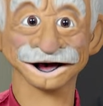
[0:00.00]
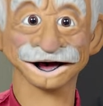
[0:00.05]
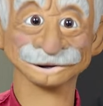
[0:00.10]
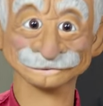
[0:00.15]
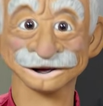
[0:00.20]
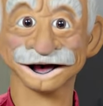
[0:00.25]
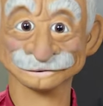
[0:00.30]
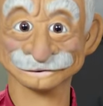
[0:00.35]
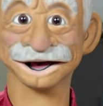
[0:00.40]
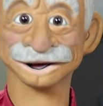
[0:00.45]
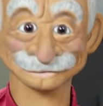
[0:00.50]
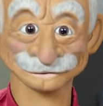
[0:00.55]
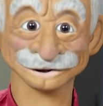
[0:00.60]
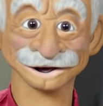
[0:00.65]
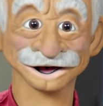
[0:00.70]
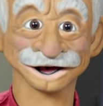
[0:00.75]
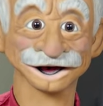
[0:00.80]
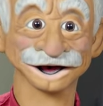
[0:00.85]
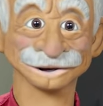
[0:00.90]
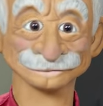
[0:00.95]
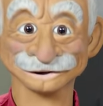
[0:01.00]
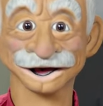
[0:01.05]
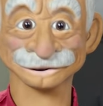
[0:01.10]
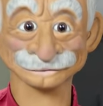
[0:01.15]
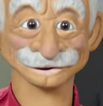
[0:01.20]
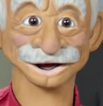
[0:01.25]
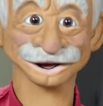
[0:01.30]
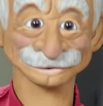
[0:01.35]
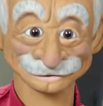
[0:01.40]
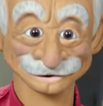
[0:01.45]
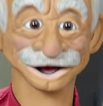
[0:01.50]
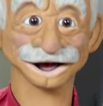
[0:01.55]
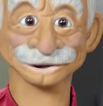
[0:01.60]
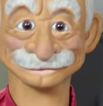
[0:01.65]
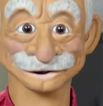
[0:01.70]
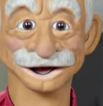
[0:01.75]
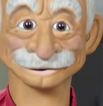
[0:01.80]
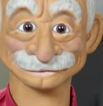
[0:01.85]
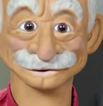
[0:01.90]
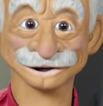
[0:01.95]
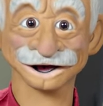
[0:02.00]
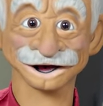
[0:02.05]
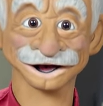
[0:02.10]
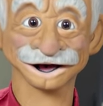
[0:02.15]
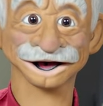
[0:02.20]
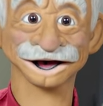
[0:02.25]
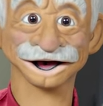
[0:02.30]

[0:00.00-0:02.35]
Elephant, poop, paper.